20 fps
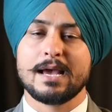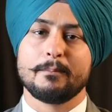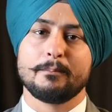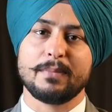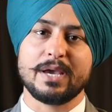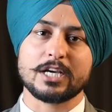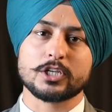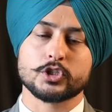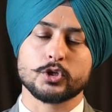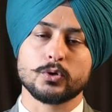
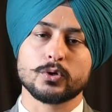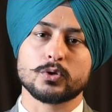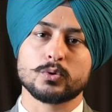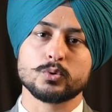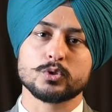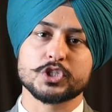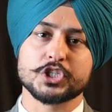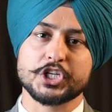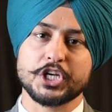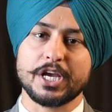Make sure
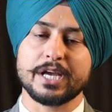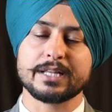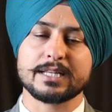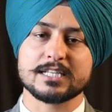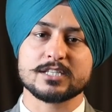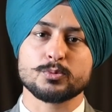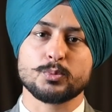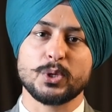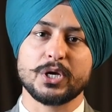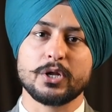to share
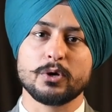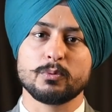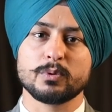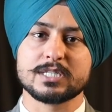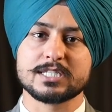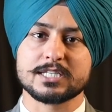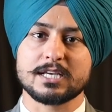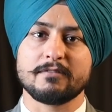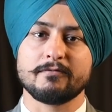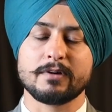this video
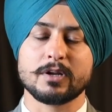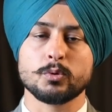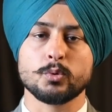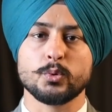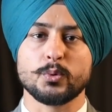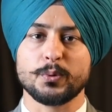with someone who